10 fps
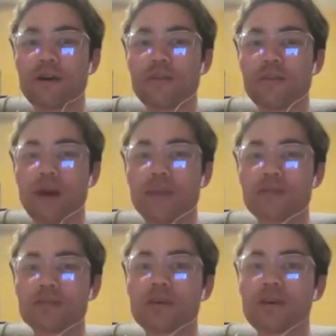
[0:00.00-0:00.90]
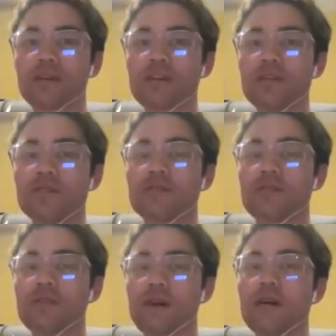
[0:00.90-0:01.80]
Panthers like leading
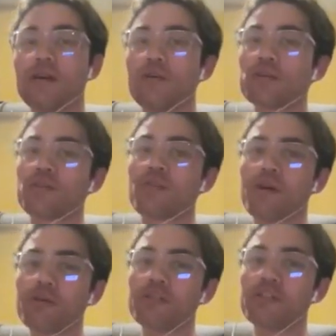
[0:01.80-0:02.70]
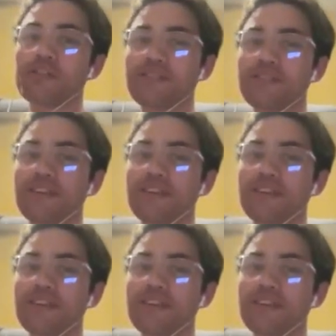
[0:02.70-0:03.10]
receiver that year was Greg Olsen.